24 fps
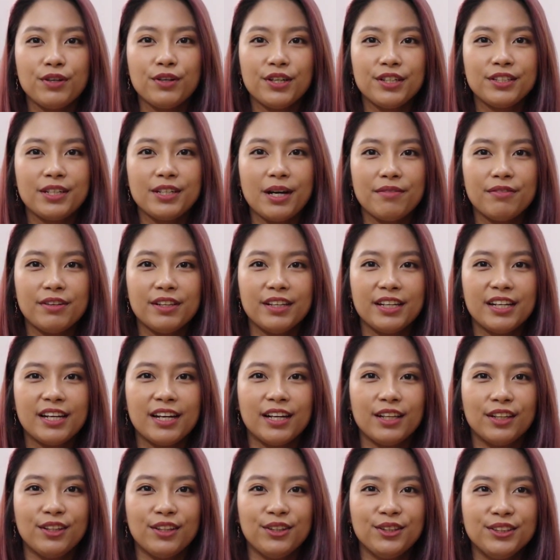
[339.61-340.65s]
for traveling
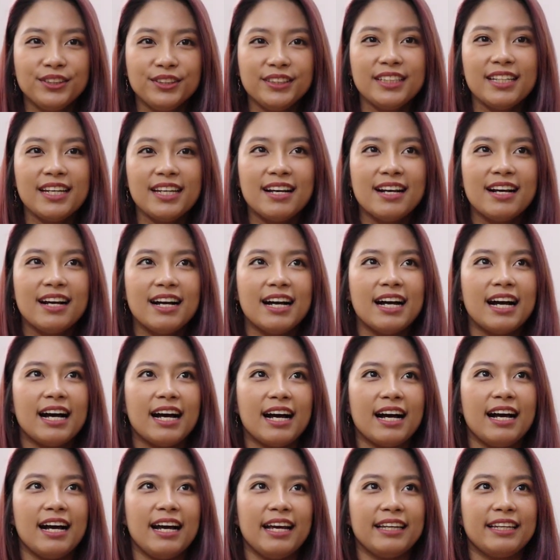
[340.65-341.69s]
alone,
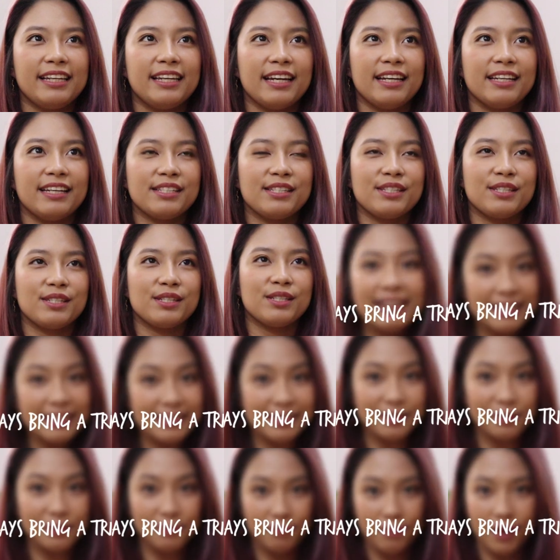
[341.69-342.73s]
I guess it
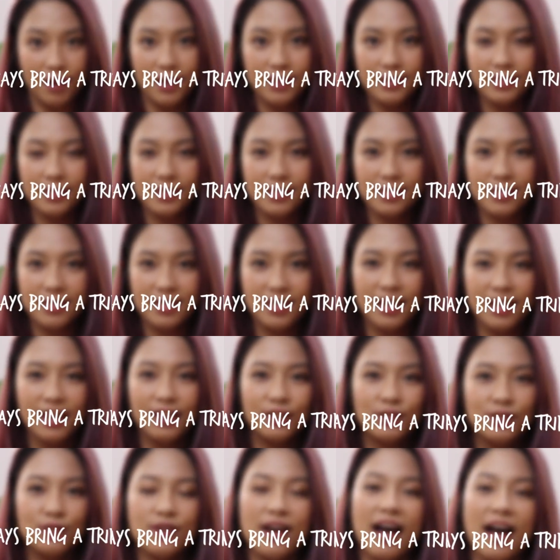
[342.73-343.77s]
is a must
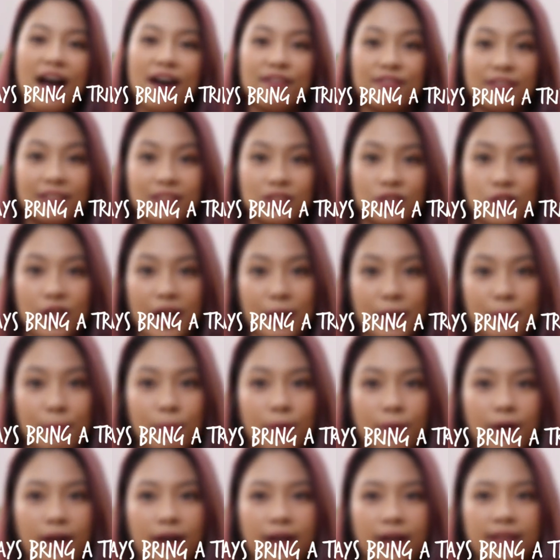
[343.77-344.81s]
to have a
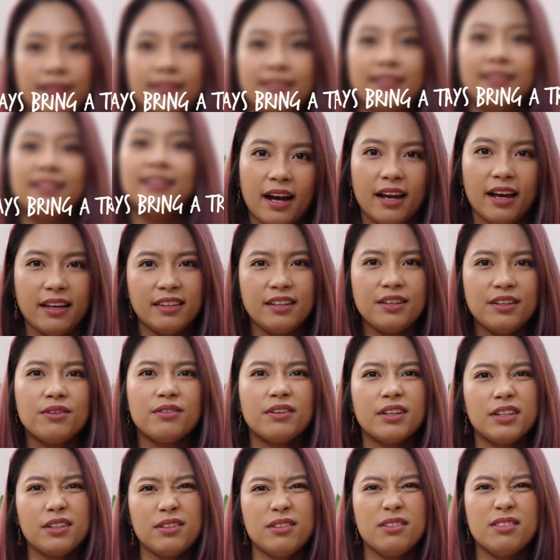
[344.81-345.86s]
tripod. I think you
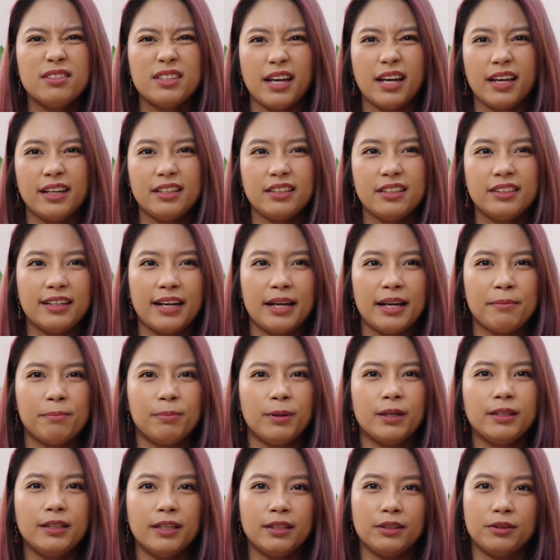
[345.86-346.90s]
can use any
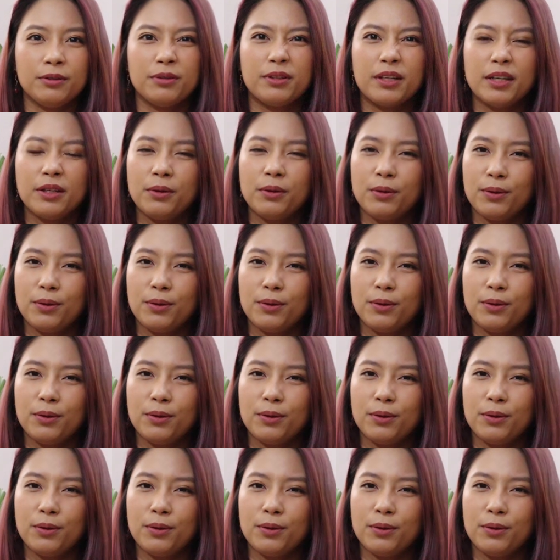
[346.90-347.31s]
tripod that you can